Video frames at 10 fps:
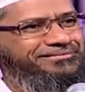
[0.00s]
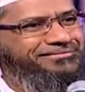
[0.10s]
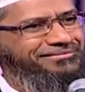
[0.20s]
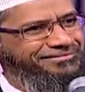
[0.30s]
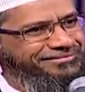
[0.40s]

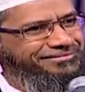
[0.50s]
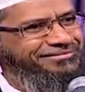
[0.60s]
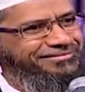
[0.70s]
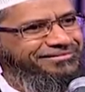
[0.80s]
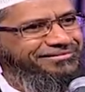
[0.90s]

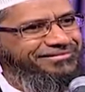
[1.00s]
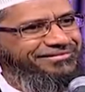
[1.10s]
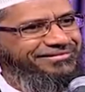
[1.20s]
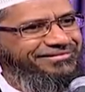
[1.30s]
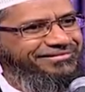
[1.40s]

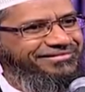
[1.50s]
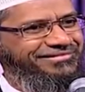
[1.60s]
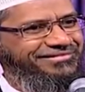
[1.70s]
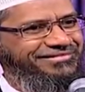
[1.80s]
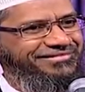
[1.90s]

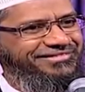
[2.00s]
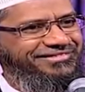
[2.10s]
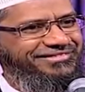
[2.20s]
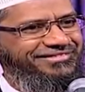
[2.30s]
Nothing is said.